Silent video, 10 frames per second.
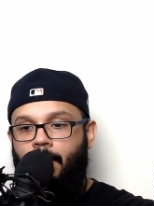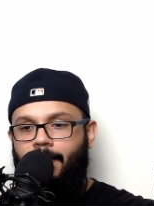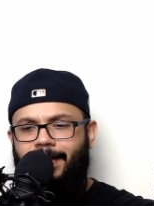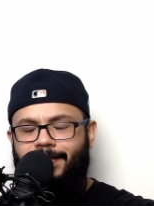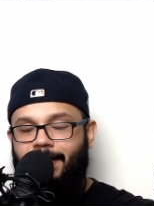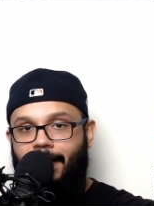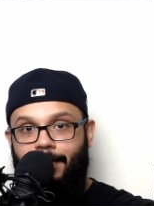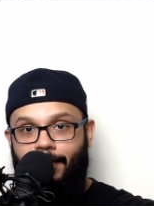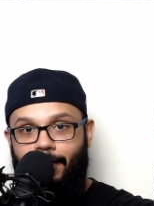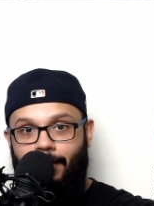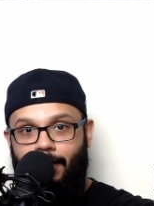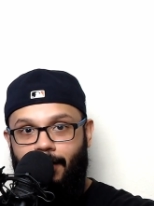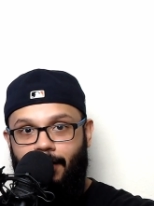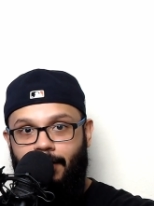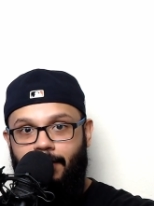things they had in their
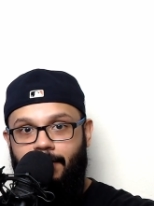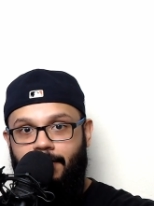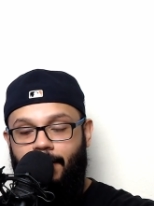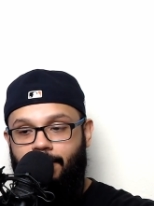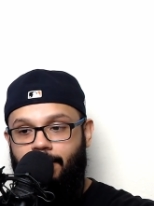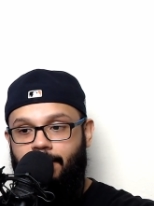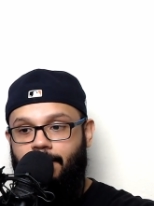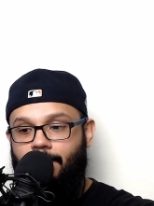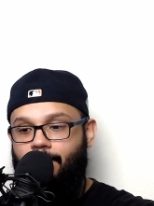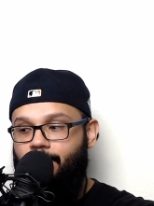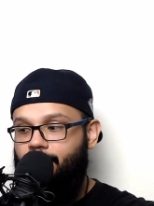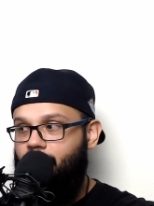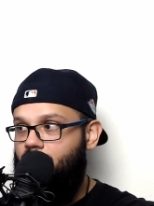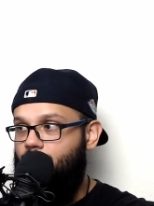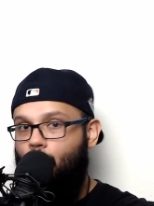clearance section, some
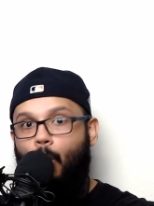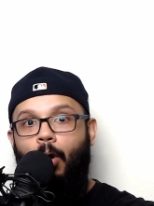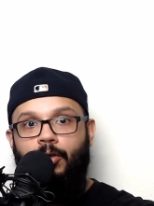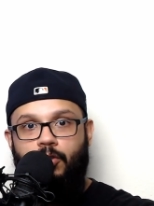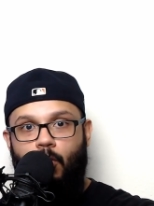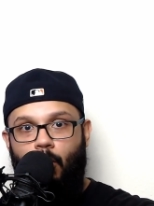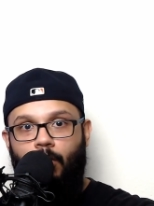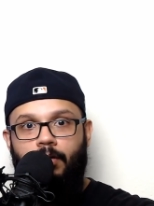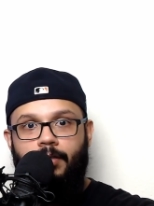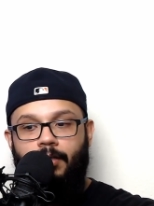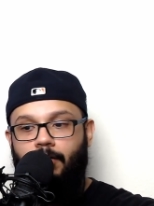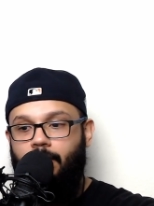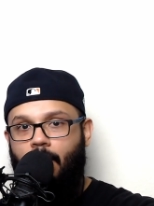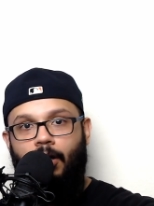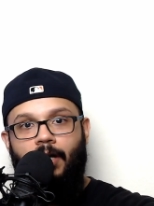wall decor.
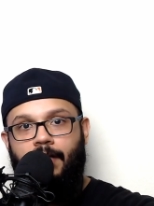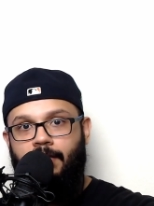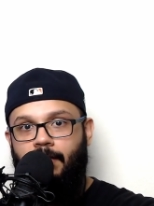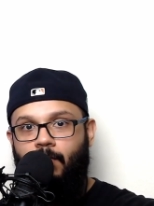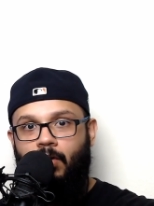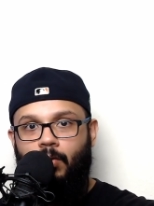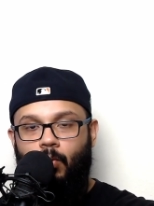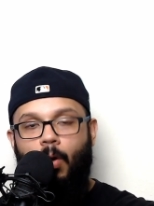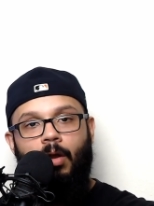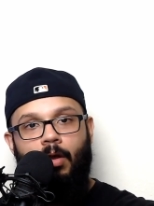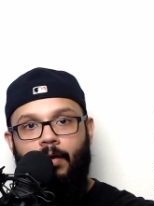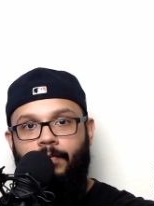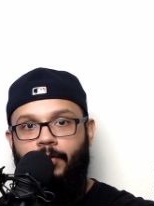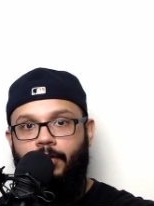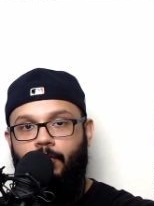Car guys love wall art
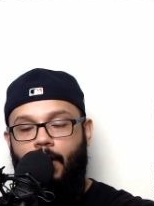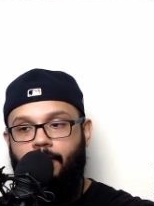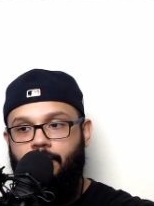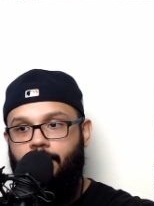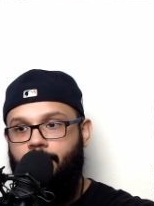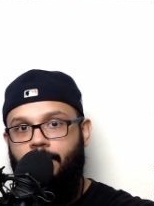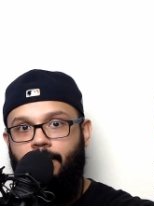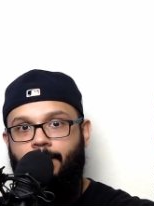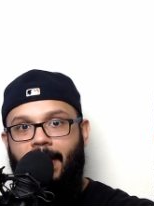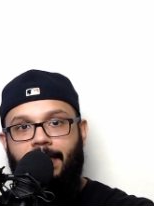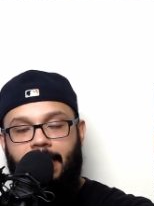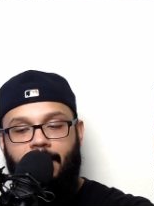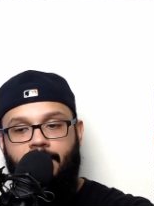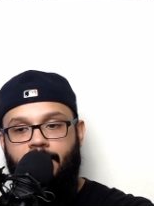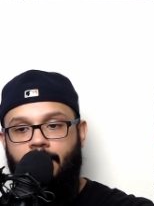for the garages and their man
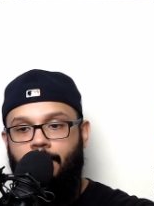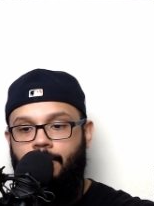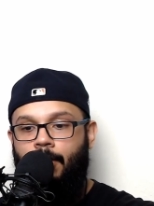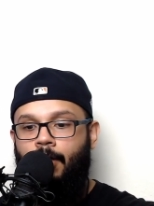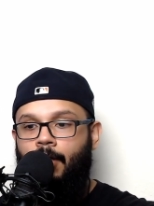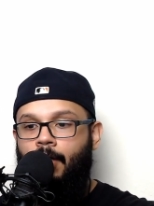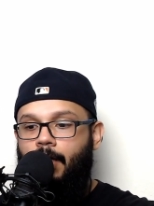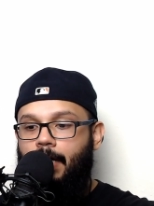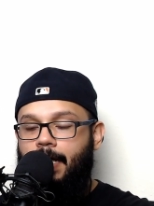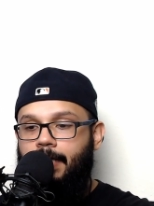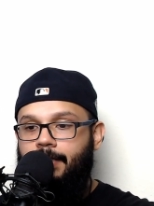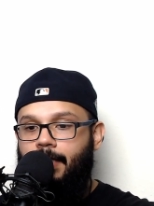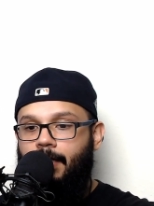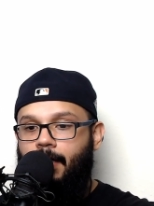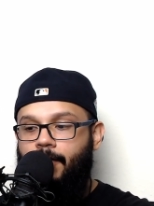caves and such. And
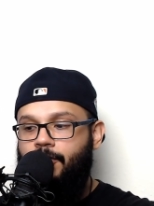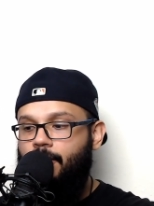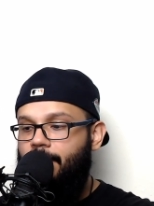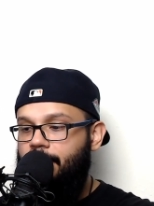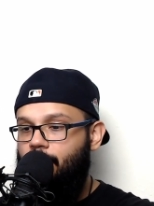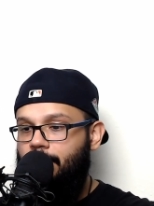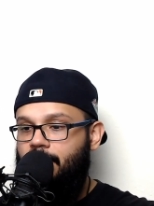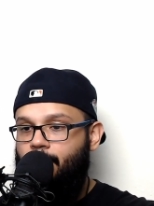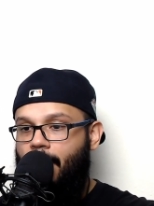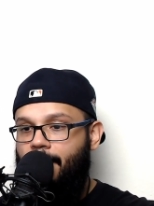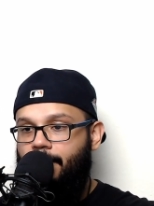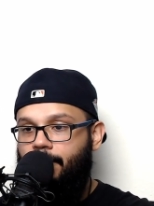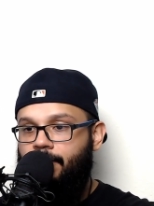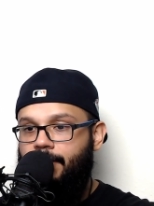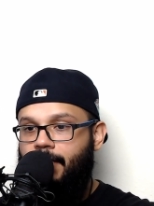there's certain things you can spot that are
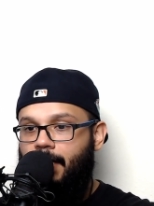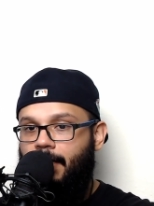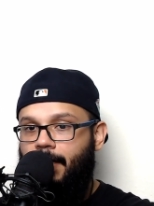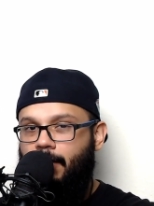just kind of like,